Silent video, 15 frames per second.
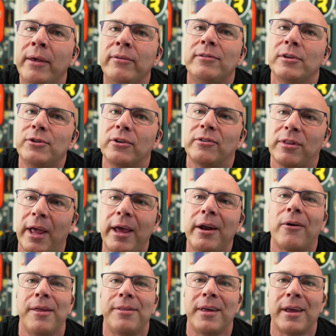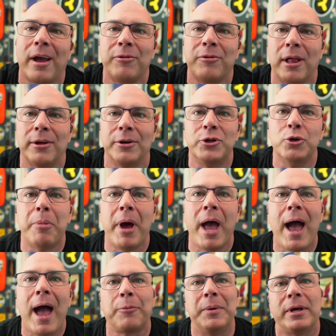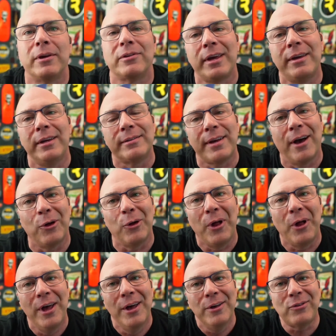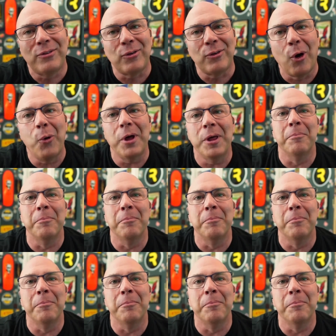messages later, I think I followed you back because I could tell so